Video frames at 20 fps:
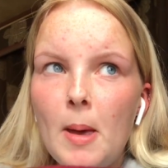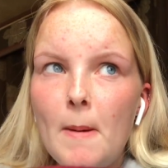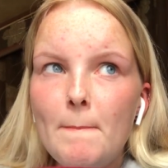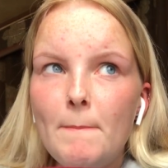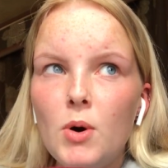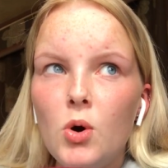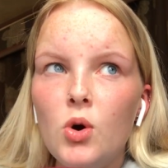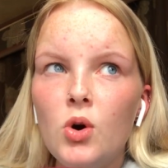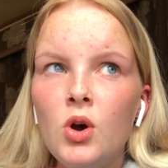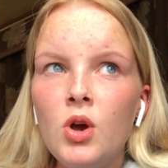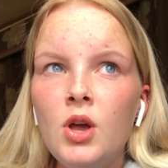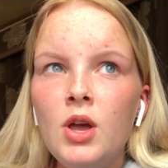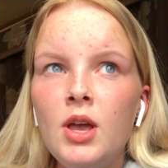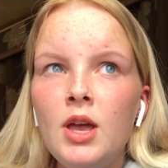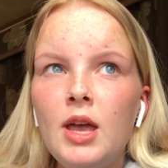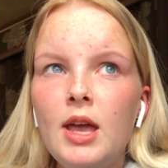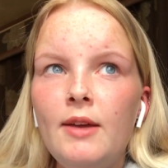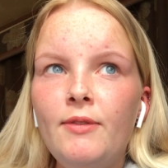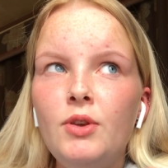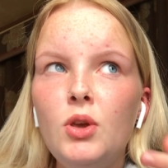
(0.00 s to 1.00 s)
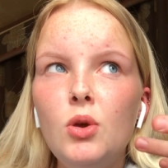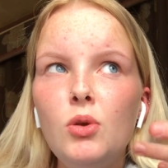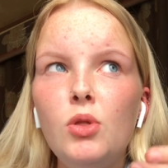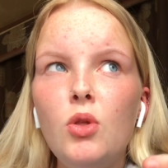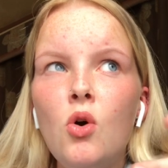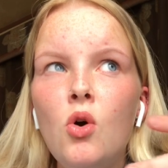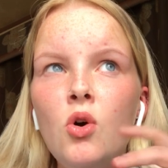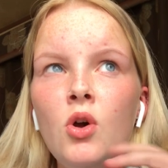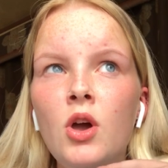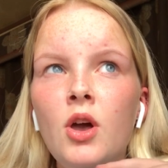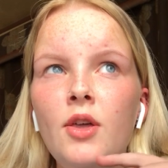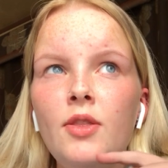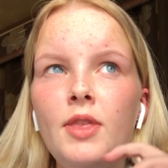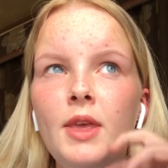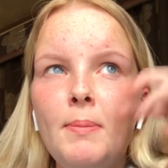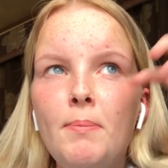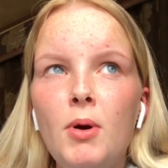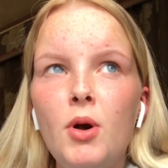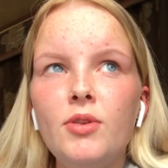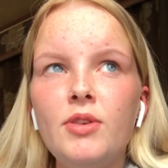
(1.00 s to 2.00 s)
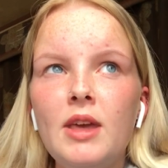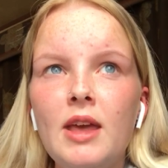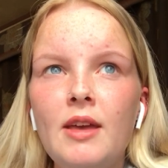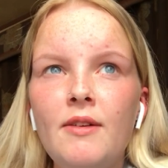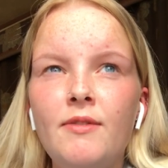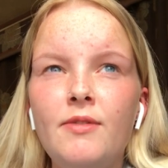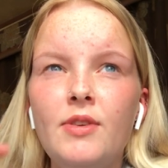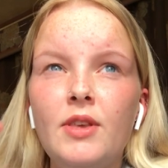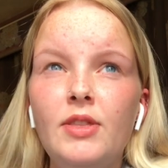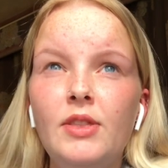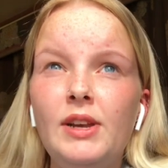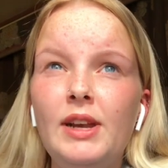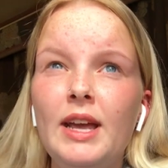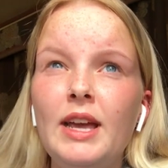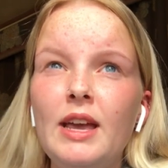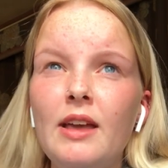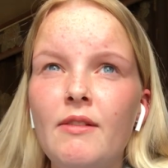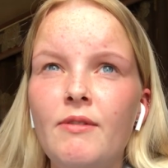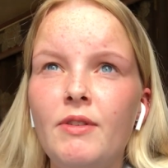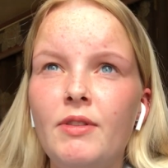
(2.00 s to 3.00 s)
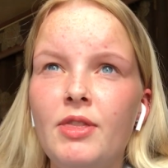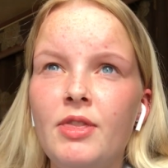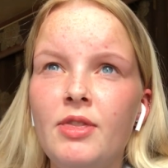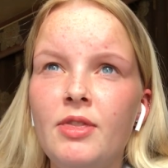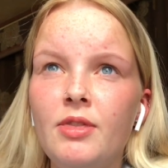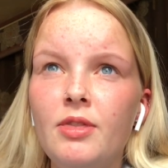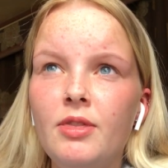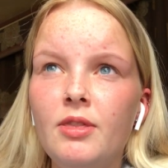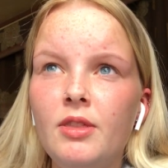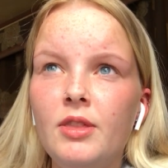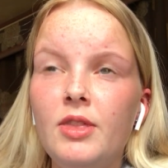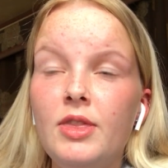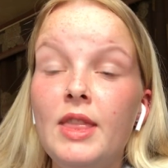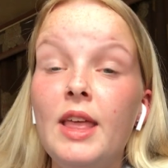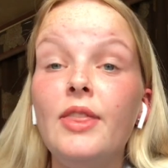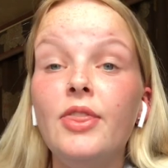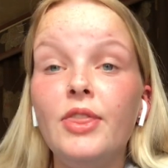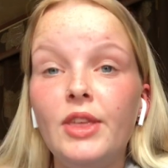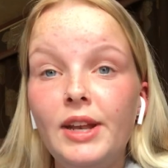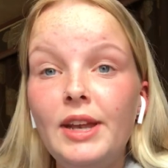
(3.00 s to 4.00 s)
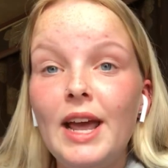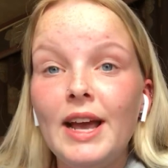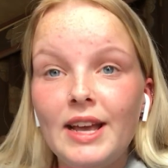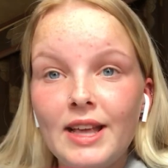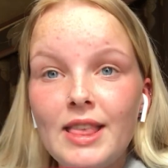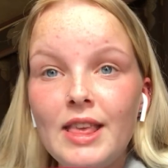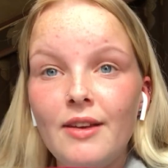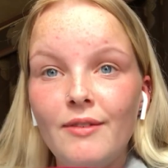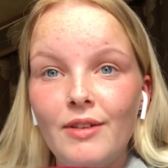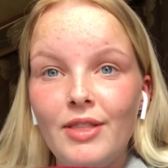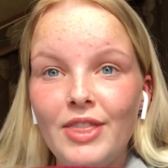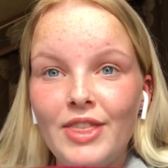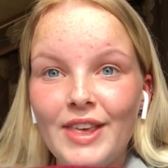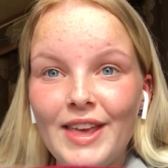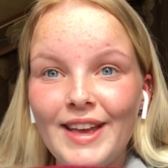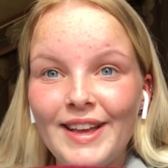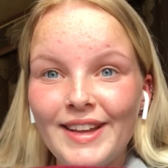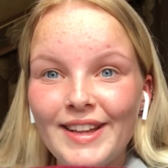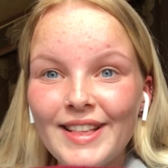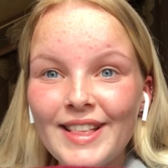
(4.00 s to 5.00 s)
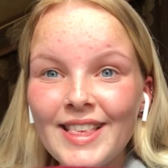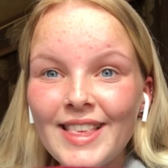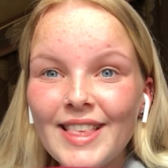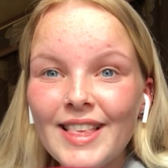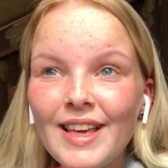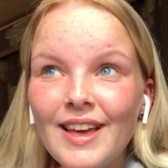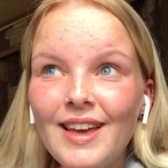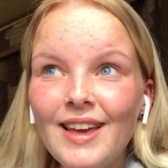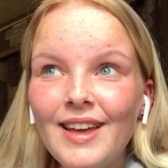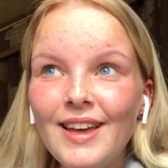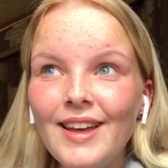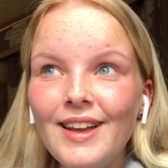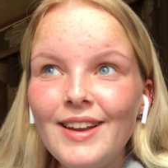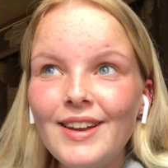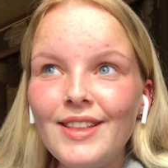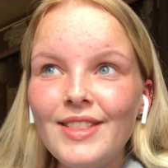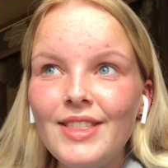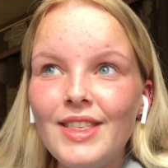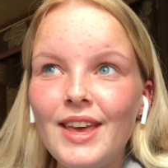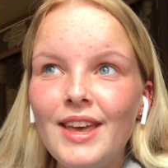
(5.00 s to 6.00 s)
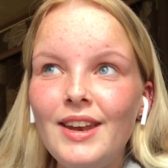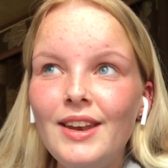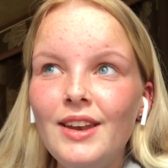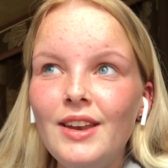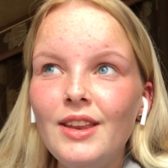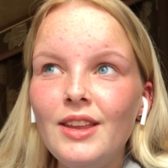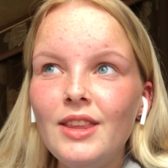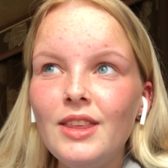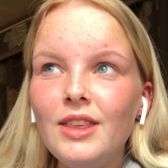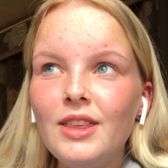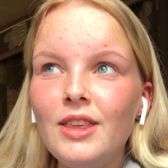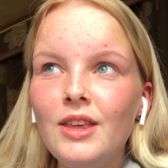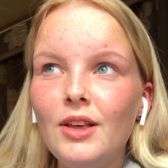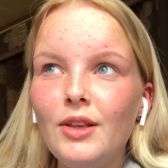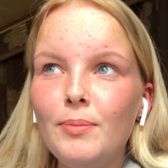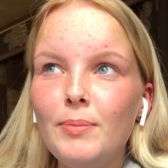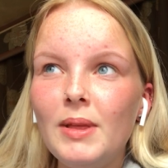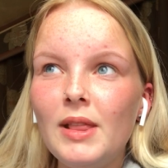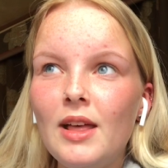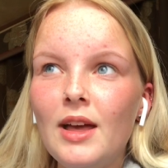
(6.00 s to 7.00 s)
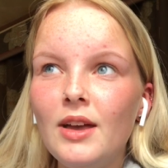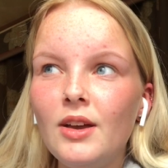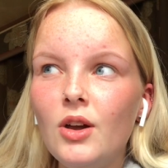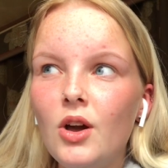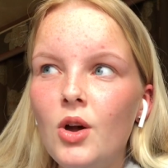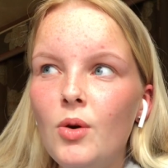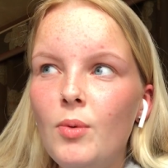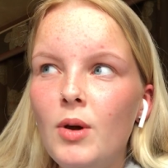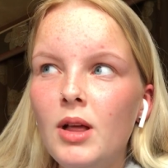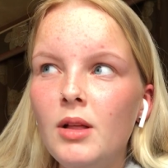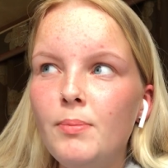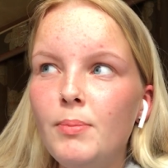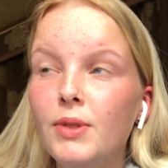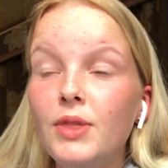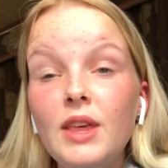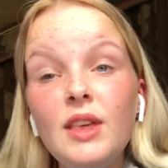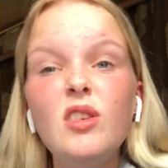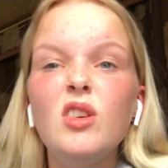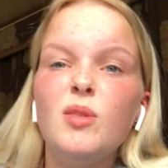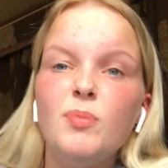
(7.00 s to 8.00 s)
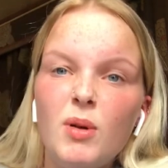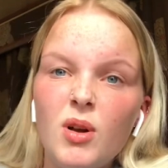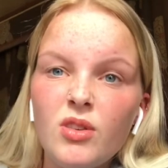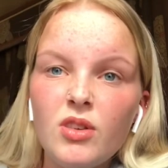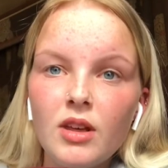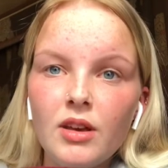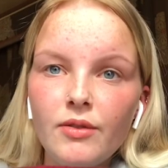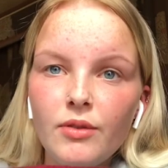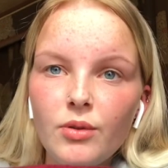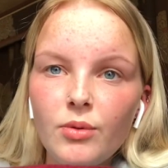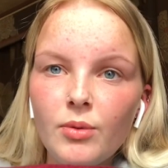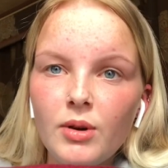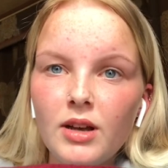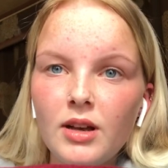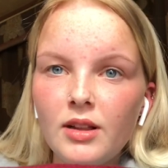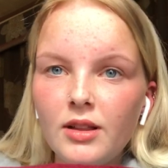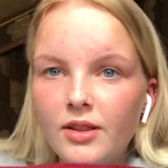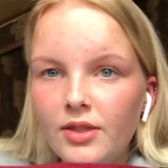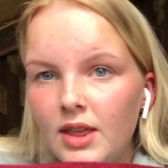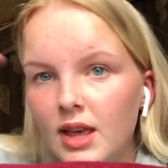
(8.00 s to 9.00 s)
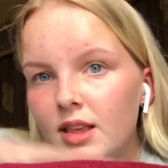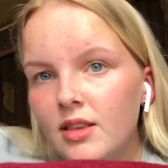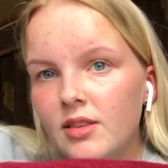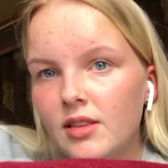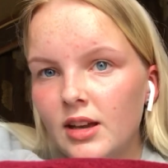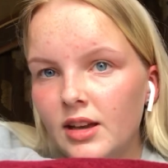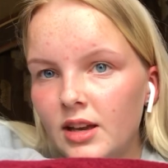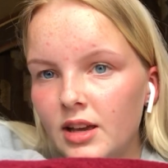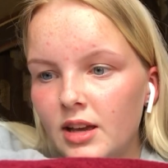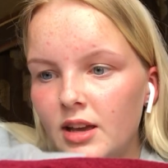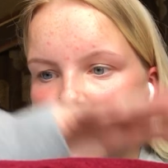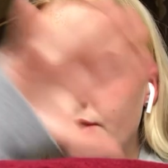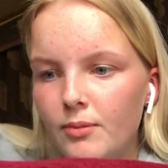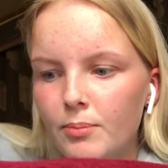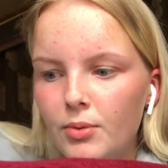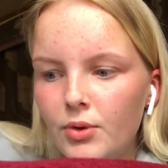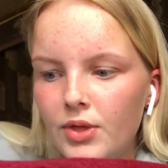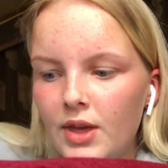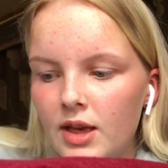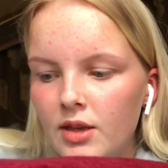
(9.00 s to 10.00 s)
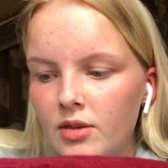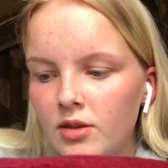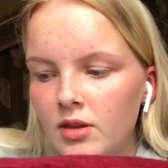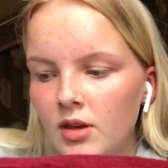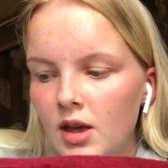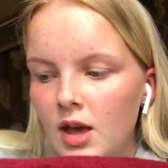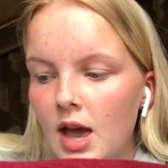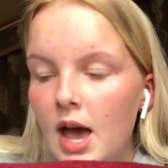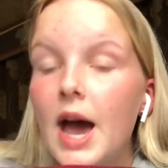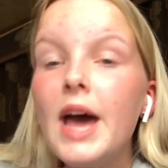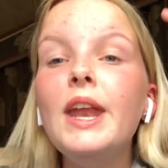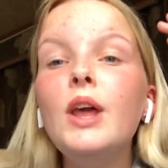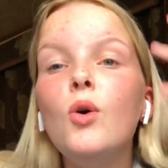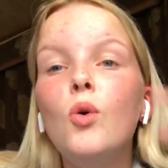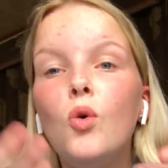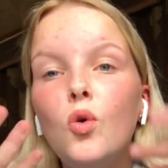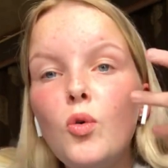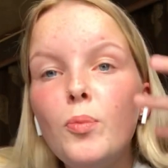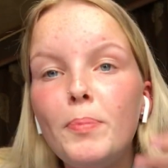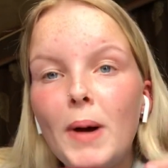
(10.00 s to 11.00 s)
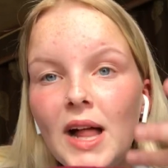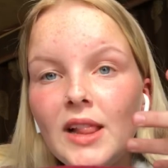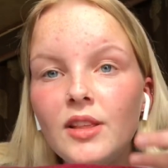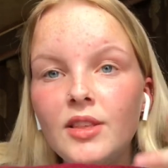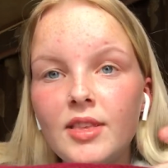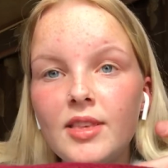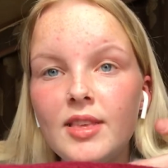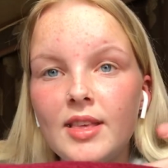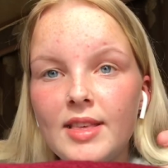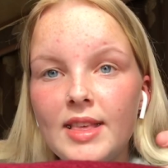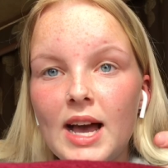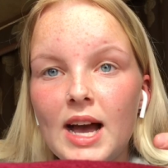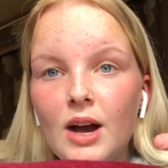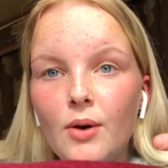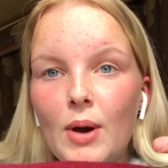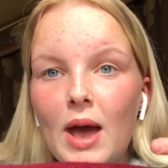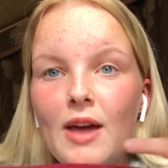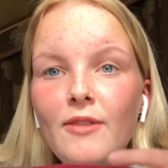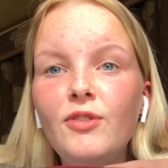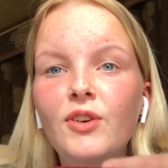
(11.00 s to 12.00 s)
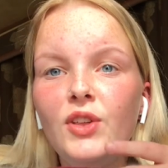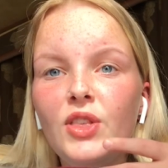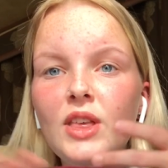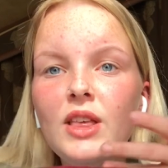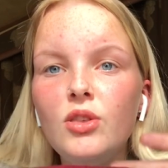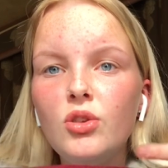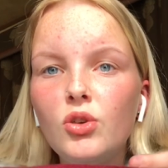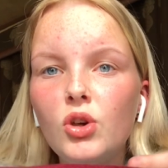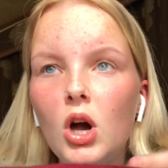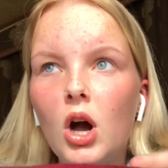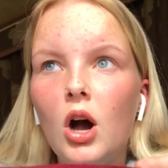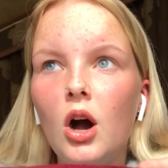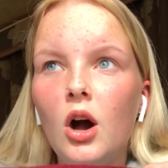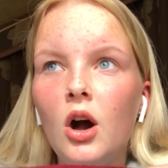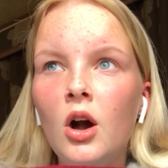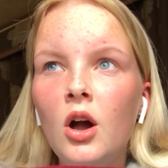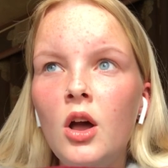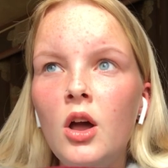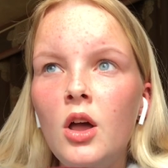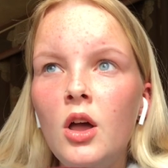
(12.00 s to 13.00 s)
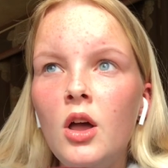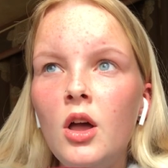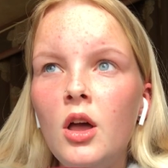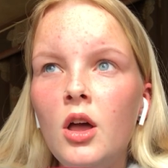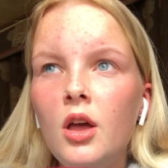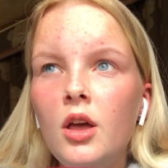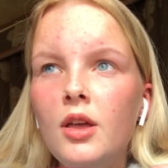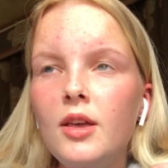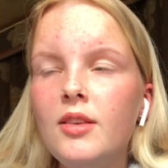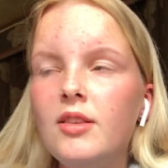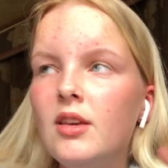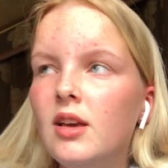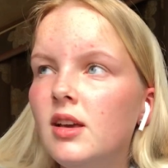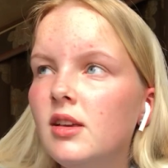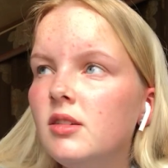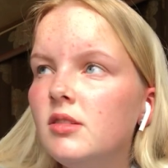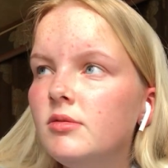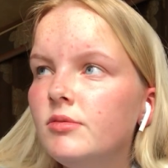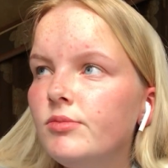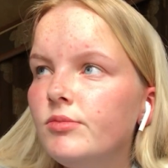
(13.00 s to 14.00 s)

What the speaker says: But if you look at the positives and the negative and the negative in things, then you'll be like, oh well, but this is positive as well, and that's negative, and it all balances out. Everything's got, it's like,